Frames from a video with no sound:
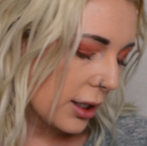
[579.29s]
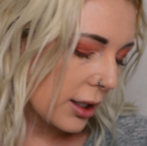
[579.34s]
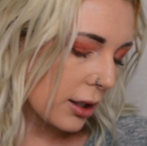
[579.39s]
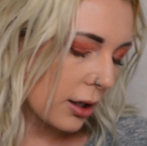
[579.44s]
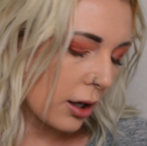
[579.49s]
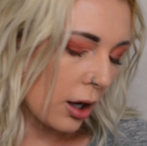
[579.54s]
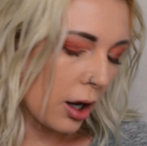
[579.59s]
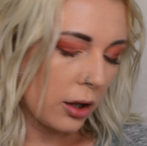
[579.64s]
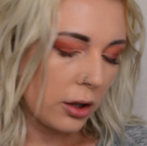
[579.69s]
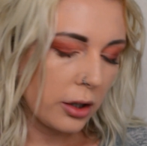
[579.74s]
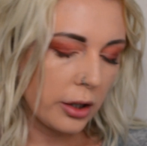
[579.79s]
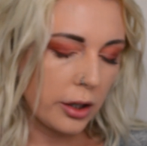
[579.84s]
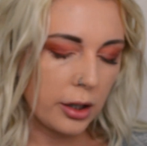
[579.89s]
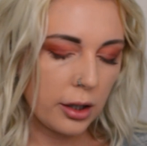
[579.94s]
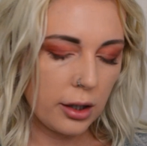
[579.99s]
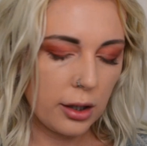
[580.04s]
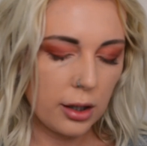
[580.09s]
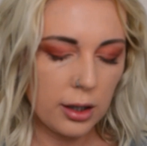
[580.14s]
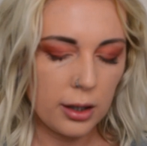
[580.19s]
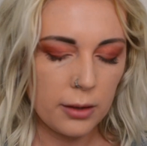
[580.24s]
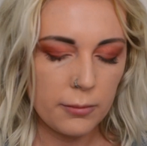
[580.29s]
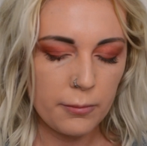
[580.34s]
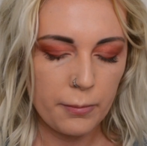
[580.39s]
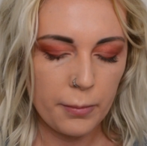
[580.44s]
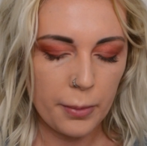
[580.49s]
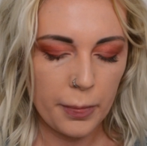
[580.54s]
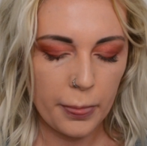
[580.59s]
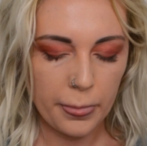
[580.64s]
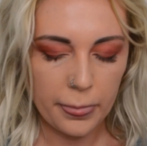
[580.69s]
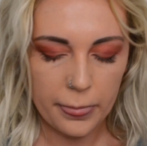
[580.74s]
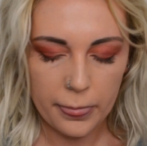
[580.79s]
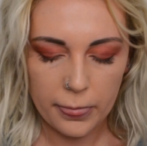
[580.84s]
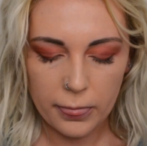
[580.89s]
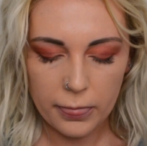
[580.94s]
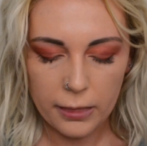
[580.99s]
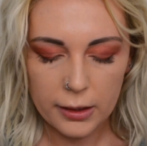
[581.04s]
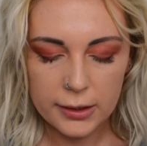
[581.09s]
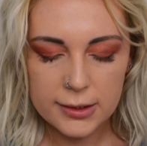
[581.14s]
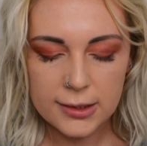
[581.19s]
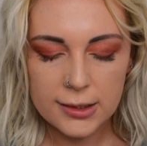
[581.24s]
the color,
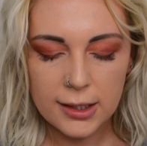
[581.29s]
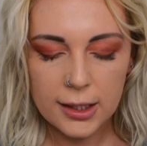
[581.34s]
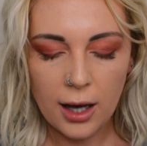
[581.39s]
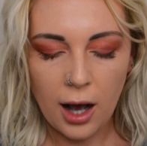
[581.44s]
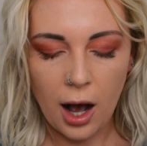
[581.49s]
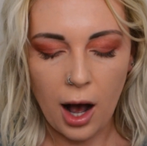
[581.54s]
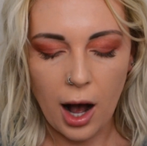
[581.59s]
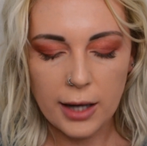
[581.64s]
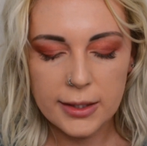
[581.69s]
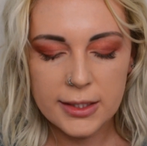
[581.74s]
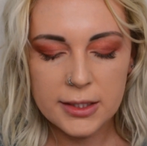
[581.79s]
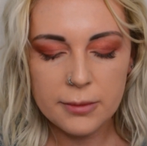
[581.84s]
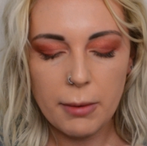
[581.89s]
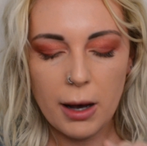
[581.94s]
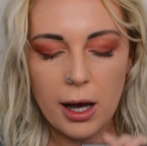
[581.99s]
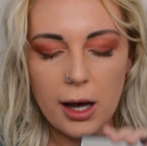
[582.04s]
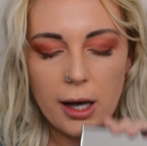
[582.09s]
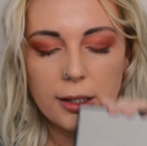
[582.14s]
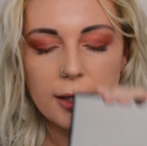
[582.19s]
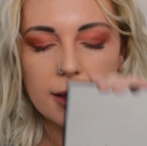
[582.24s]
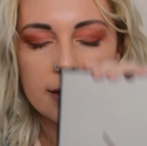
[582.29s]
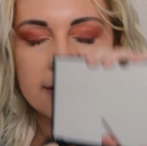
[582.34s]
let's say Hotspot.